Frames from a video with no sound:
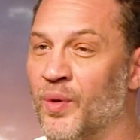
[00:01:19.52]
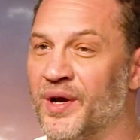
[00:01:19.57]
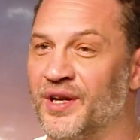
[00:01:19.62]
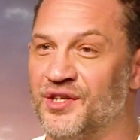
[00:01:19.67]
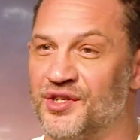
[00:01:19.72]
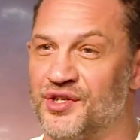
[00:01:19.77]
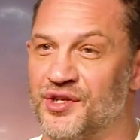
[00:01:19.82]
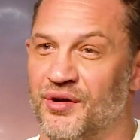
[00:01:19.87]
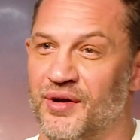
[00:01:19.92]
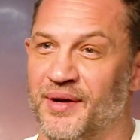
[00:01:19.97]

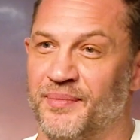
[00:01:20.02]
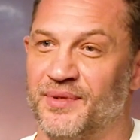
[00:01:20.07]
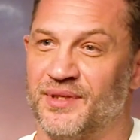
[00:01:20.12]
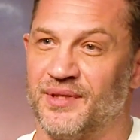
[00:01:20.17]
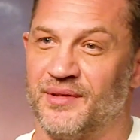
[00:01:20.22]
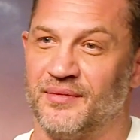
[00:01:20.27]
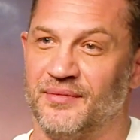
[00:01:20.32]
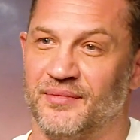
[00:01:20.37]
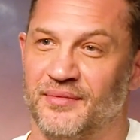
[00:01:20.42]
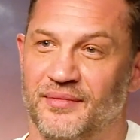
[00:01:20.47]
wind
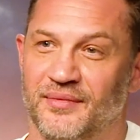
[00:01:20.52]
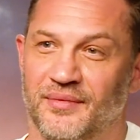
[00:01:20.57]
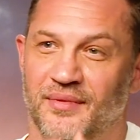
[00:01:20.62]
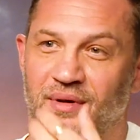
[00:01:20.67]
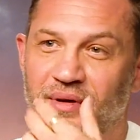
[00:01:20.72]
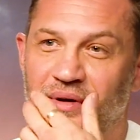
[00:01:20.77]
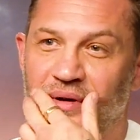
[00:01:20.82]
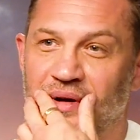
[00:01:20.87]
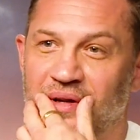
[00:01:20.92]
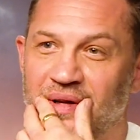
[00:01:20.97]
chimes,
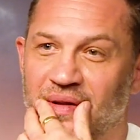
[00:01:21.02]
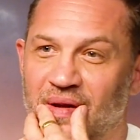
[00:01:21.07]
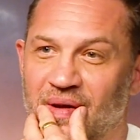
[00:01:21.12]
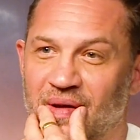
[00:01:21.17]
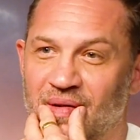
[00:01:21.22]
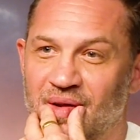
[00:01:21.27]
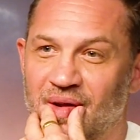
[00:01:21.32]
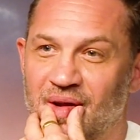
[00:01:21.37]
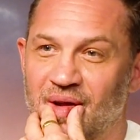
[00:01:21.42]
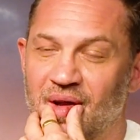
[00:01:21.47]
I
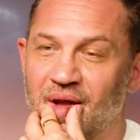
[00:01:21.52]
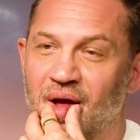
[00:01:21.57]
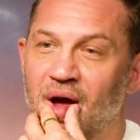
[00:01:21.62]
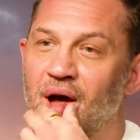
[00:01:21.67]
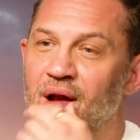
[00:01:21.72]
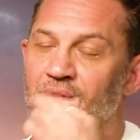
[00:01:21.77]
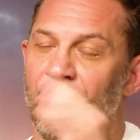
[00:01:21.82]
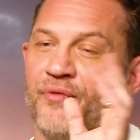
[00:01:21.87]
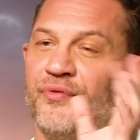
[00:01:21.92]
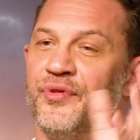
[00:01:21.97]

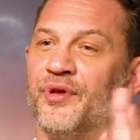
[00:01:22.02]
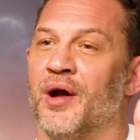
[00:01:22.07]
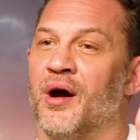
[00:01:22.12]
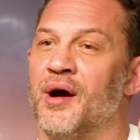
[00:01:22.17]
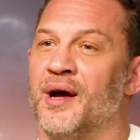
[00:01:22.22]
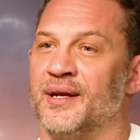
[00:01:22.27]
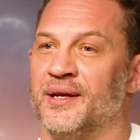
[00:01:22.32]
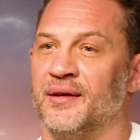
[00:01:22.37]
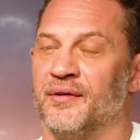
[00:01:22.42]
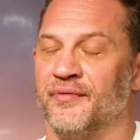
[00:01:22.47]
love the
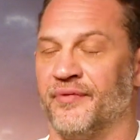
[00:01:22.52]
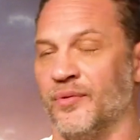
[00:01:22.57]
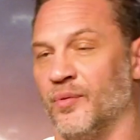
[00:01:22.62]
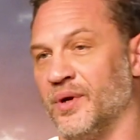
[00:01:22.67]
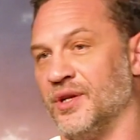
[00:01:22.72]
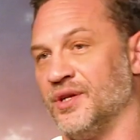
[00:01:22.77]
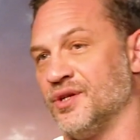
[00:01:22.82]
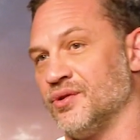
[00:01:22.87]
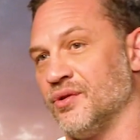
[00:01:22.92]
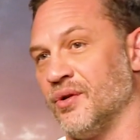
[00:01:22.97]
idea of a
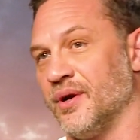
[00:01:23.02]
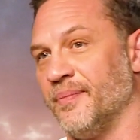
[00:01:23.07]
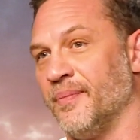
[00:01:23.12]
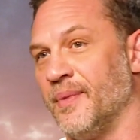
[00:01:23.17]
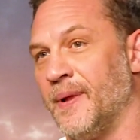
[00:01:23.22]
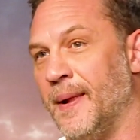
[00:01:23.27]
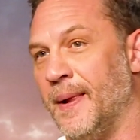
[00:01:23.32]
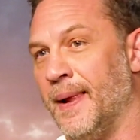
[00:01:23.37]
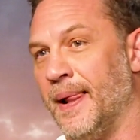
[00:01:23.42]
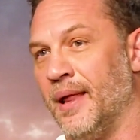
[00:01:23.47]
wind chime.
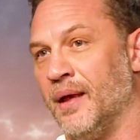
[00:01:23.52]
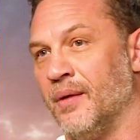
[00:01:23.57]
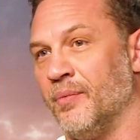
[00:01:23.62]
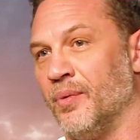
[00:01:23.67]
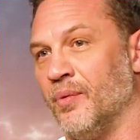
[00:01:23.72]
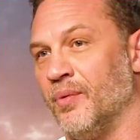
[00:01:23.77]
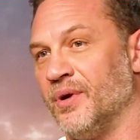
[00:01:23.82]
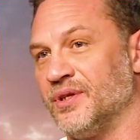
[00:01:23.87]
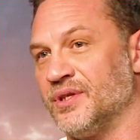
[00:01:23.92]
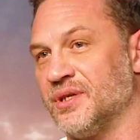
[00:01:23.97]

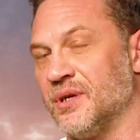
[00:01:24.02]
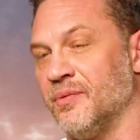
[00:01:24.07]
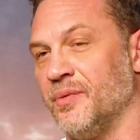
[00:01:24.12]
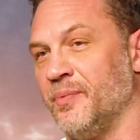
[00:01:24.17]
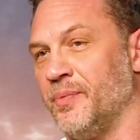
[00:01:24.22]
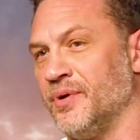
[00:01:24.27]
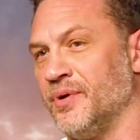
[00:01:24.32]
But when someone